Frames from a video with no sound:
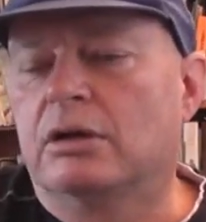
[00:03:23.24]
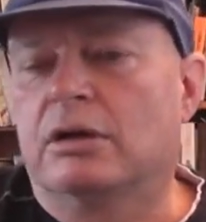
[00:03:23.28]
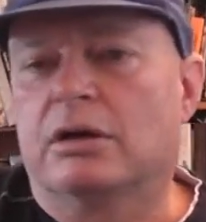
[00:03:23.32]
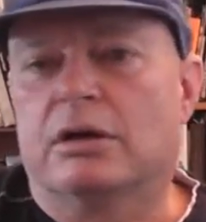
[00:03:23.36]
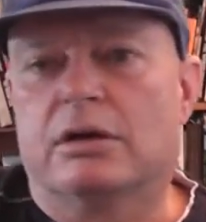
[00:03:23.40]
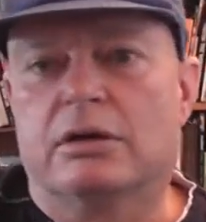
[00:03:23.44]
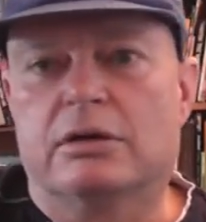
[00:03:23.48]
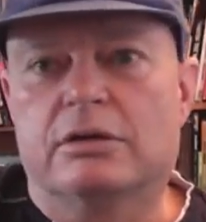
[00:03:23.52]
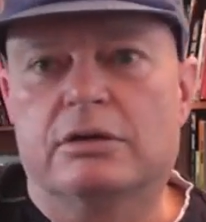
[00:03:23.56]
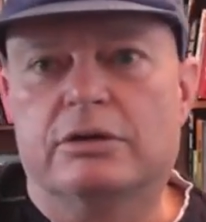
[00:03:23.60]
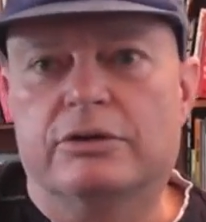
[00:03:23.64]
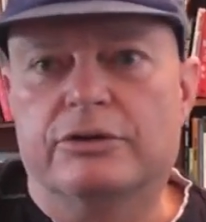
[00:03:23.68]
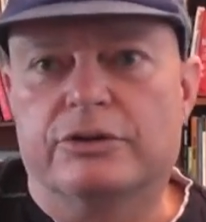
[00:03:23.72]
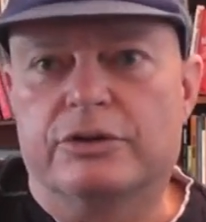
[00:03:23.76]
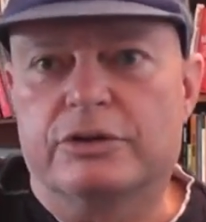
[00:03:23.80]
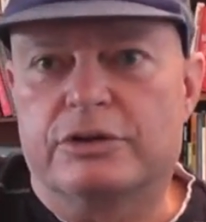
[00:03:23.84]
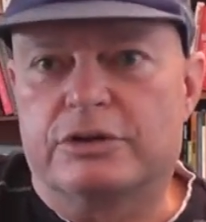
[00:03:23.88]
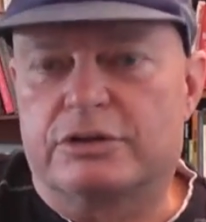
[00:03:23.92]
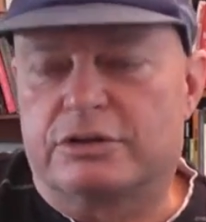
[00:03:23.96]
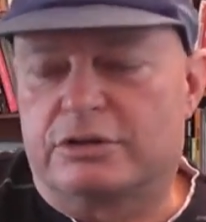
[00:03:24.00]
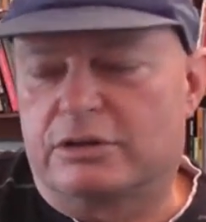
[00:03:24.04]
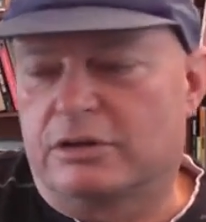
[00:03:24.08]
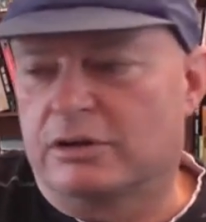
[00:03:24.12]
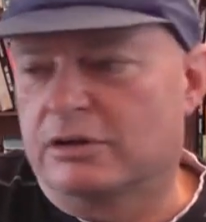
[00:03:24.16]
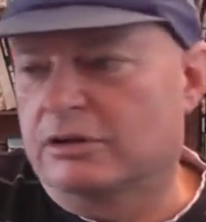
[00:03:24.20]
I learned the
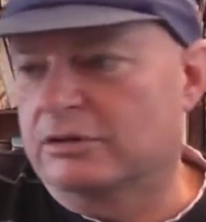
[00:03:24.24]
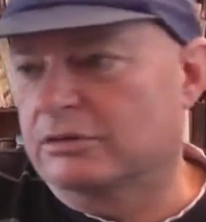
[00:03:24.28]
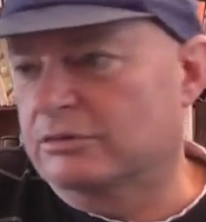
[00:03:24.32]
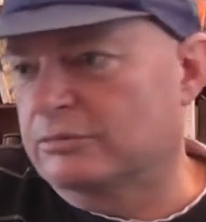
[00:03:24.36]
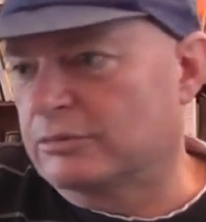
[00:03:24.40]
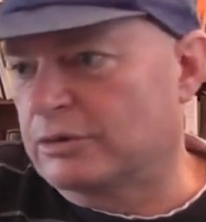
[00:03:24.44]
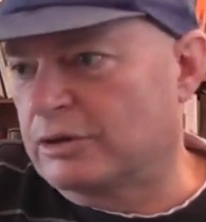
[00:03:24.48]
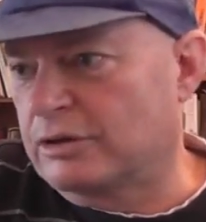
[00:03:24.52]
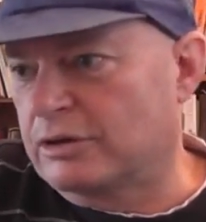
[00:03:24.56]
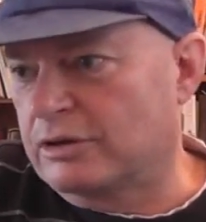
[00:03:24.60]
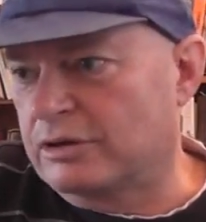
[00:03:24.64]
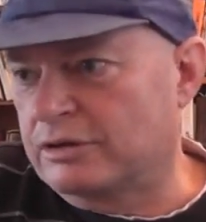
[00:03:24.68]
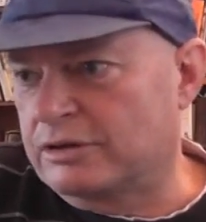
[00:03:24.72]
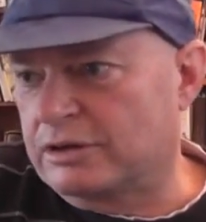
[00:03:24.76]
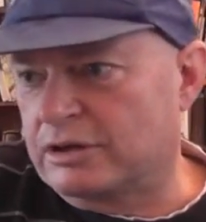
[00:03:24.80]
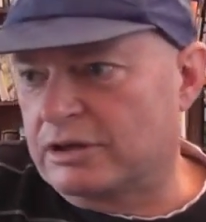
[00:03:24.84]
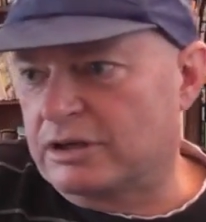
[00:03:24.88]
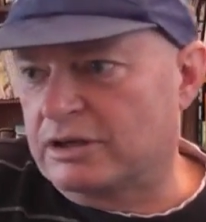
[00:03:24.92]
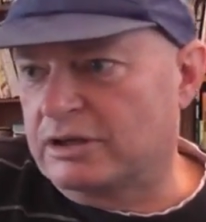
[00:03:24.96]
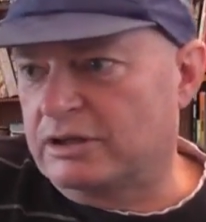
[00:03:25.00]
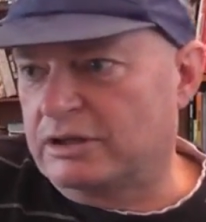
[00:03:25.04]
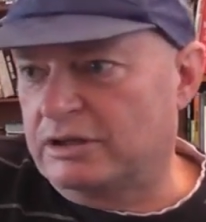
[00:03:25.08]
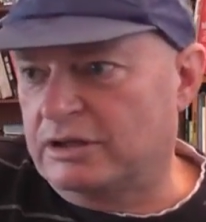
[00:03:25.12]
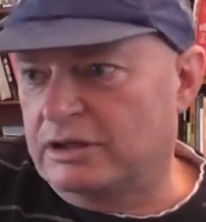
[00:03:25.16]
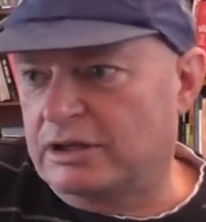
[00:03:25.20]
song when I was
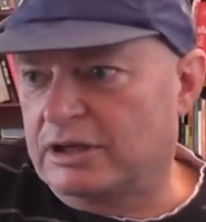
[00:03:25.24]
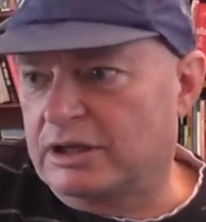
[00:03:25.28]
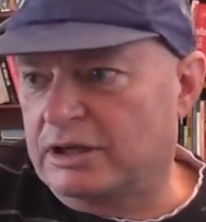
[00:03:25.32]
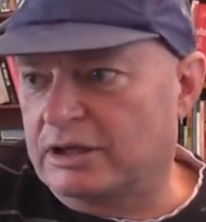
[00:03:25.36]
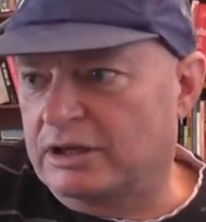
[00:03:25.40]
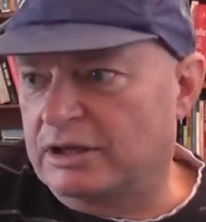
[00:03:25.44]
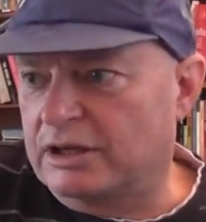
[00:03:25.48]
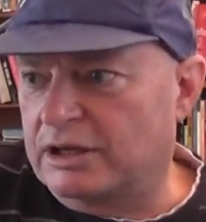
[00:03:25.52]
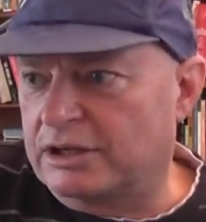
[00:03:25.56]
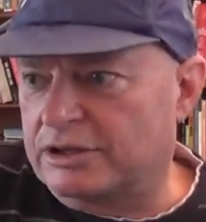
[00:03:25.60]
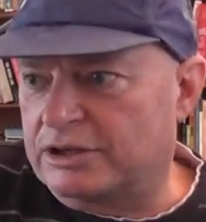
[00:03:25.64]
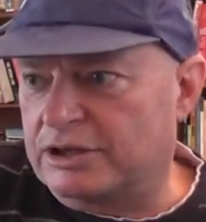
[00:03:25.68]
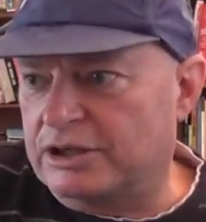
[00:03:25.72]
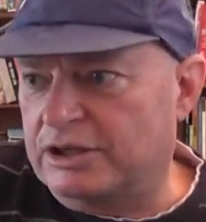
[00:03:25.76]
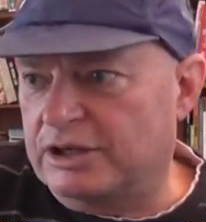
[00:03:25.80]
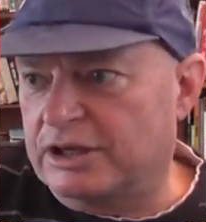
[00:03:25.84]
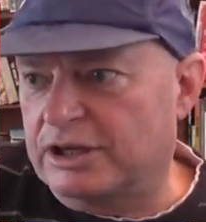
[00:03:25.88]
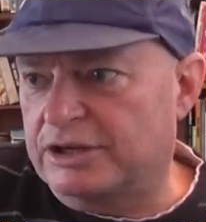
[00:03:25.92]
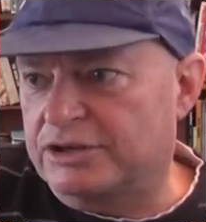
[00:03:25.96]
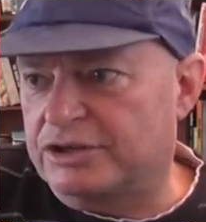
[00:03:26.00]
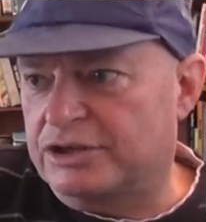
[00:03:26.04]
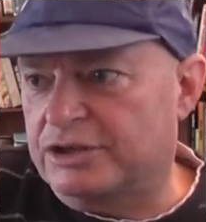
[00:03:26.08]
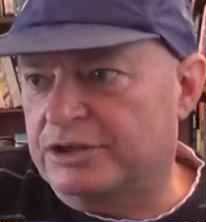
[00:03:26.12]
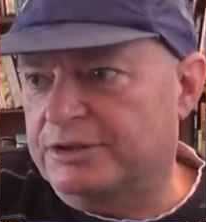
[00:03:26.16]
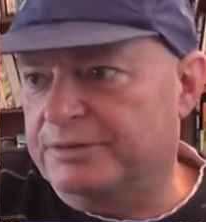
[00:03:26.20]
a
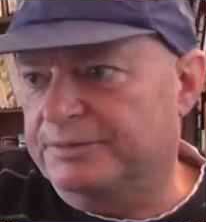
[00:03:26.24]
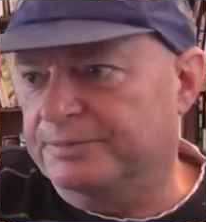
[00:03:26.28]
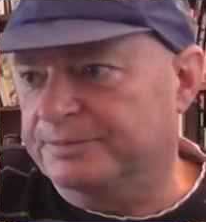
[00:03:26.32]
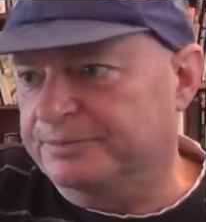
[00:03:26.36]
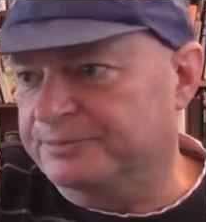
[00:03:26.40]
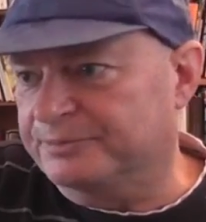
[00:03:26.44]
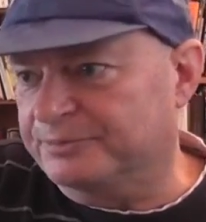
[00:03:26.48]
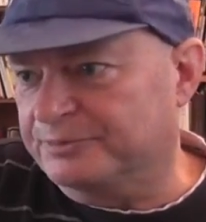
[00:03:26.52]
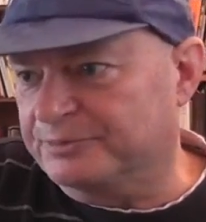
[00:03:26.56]
teenager,